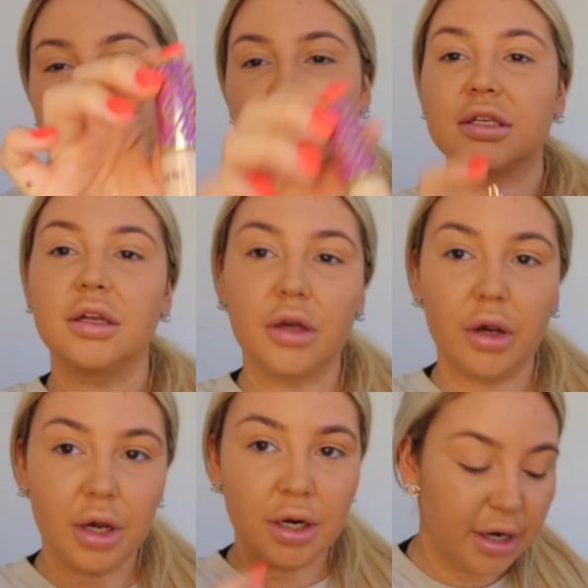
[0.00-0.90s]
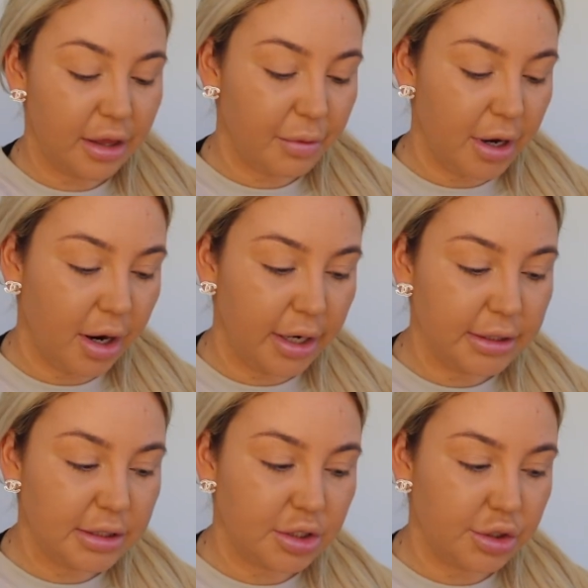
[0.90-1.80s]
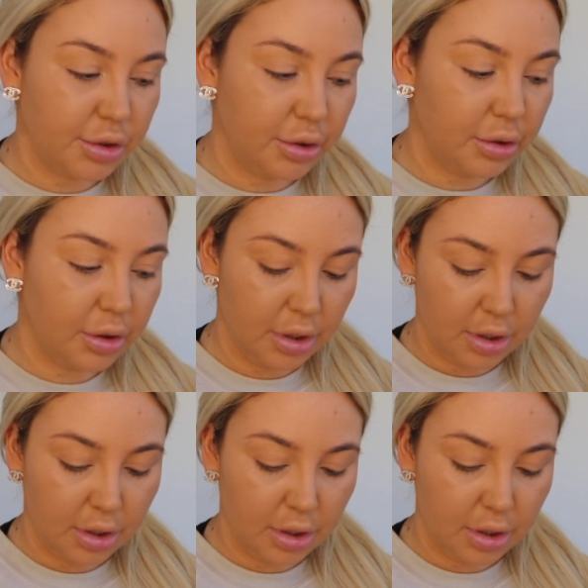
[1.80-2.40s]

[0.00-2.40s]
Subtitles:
It's just going to go underneath my eyes to